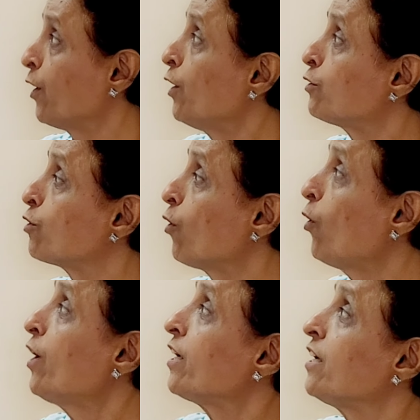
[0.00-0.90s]
So
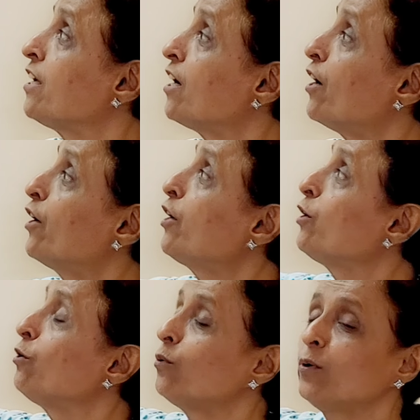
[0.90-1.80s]
here
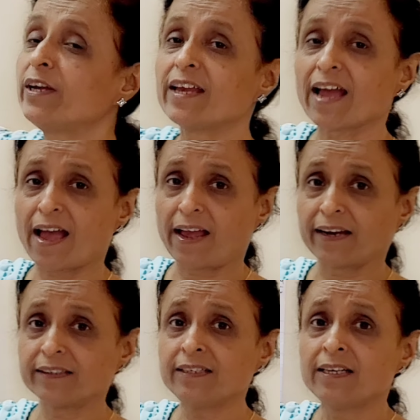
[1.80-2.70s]
you can
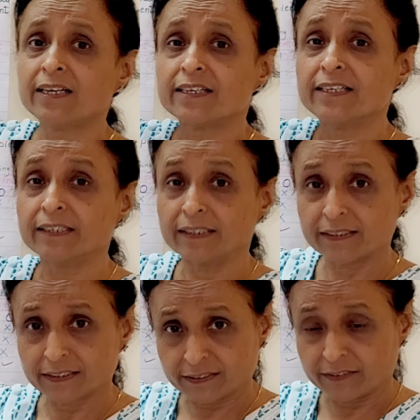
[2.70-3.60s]

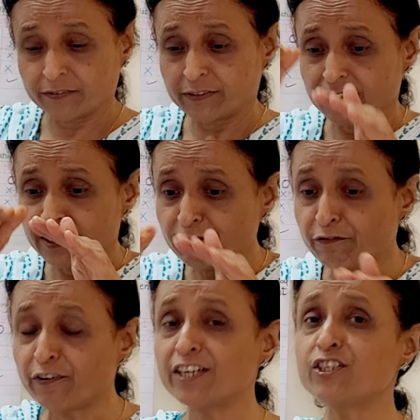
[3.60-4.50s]

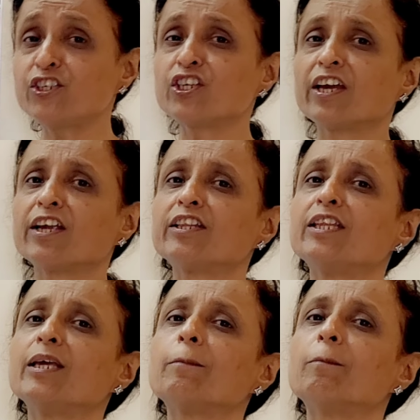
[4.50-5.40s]
differentiate
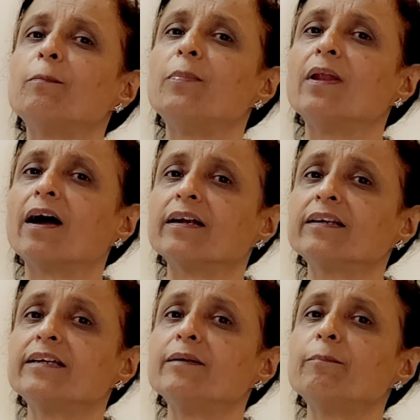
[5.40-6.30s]
the blood
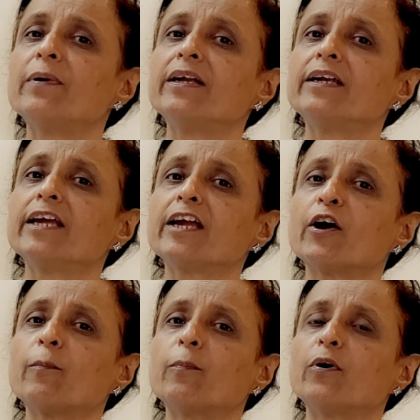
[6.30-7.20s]
depending
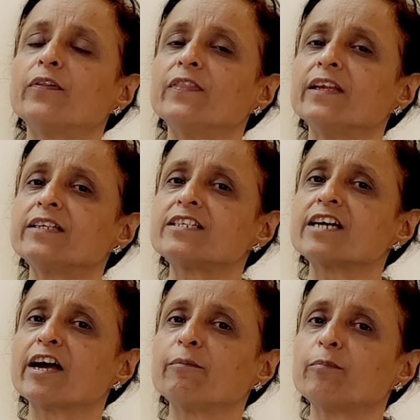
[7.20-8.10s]
upon the
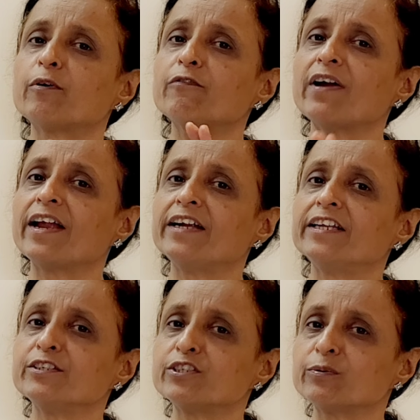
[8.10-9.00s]
type of
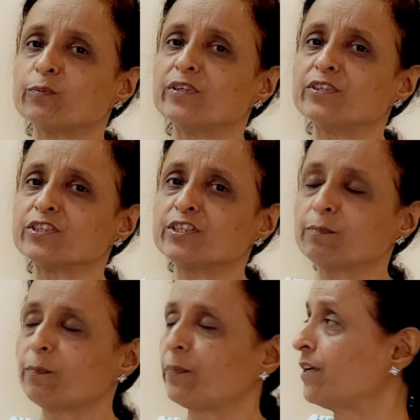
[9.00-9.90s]
antigen which is
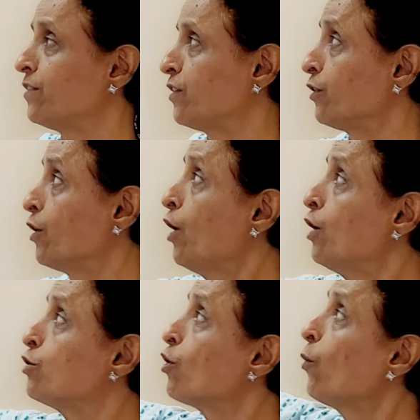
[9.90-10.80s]
present.
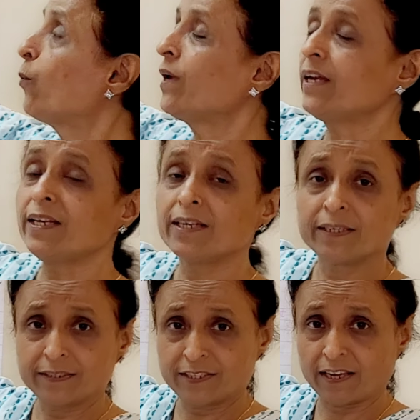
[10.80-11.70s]
So we
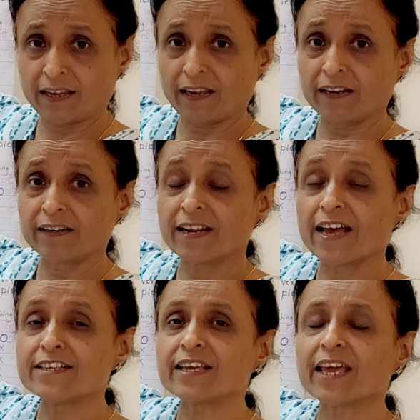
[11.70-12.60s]
say it as
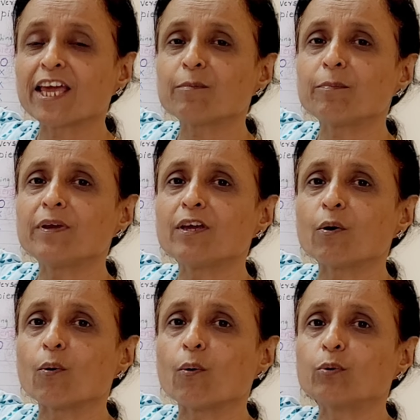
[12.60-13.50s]

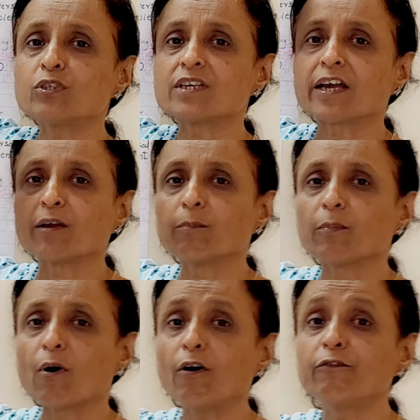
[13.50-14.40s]
ABO type
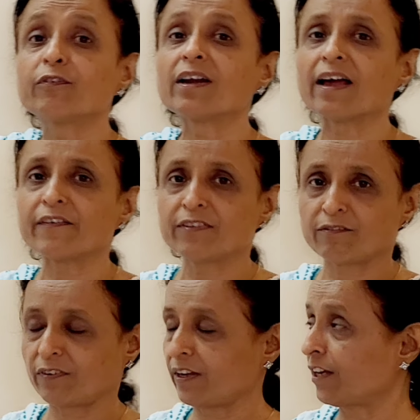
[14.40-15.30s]
of
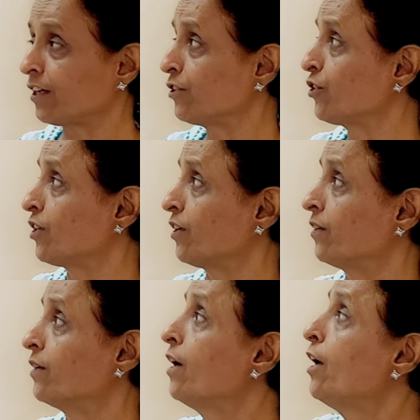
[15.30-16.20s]
classification.
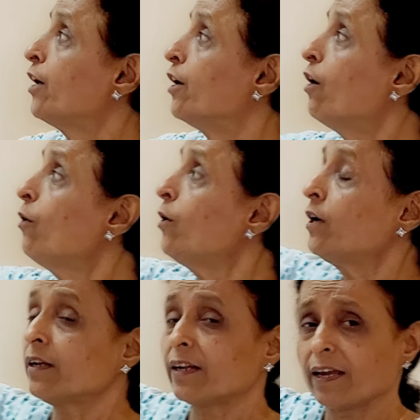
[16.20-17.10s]
Now,
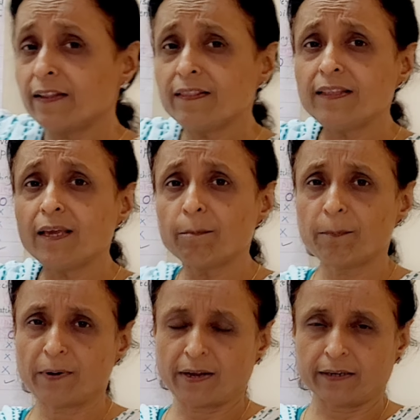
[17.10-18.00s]
in the
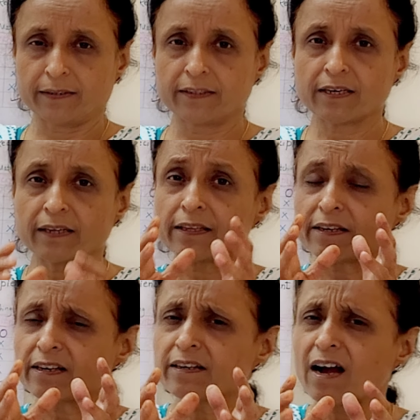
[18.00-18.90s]
blood,
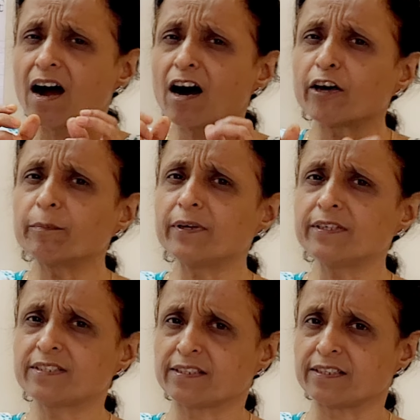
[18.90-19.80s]
there are
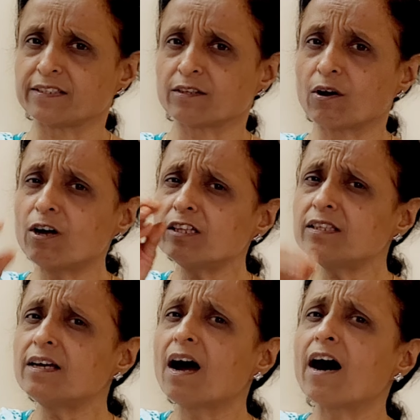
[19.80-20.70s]
RBCs. On the
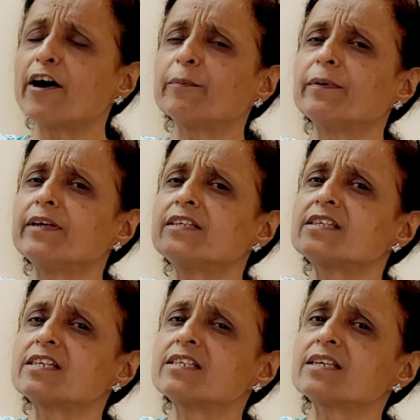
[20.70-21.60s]

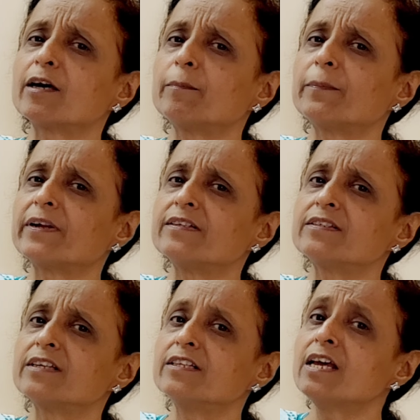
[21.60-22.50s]
RBCs are present
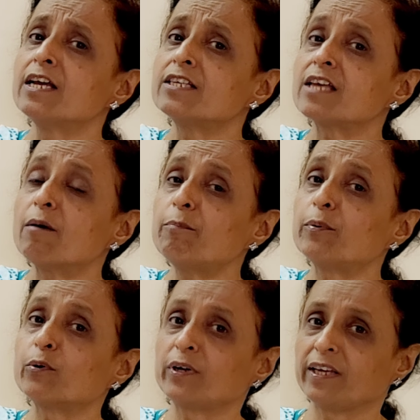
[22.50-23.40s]
some
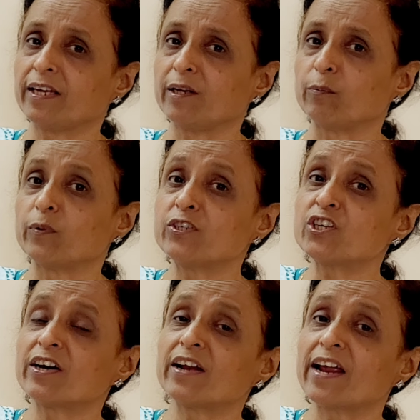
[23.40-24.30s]
protein which are
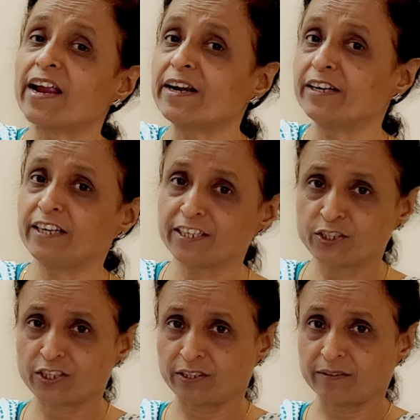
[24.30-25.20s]
antigen.